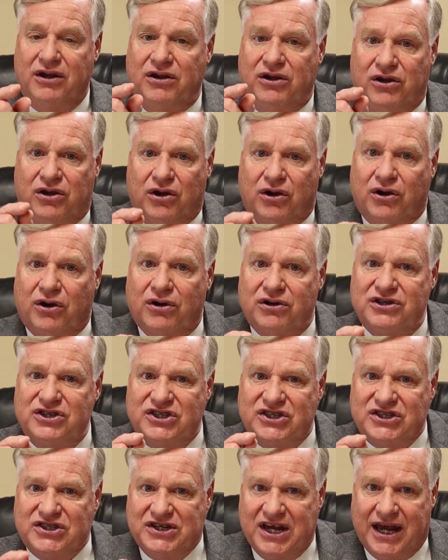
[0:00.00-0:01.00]
your
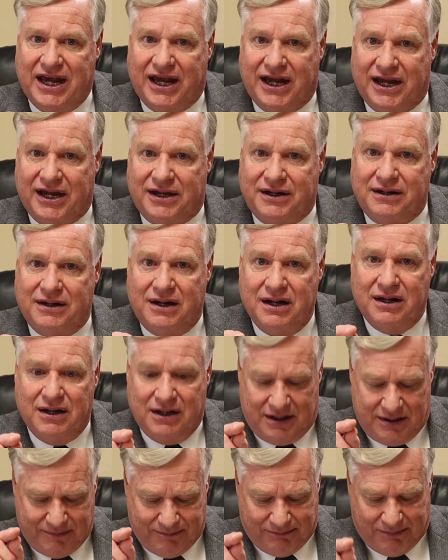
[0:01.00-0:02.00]
sin
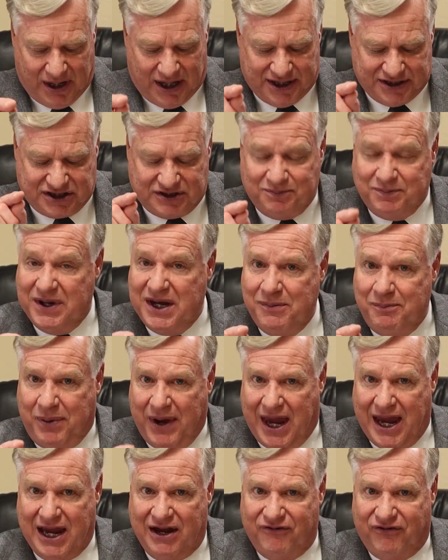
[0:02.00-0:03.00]
must be
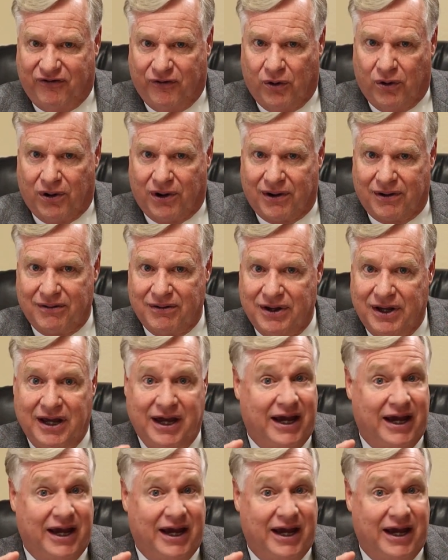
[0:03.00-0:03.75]
paid for.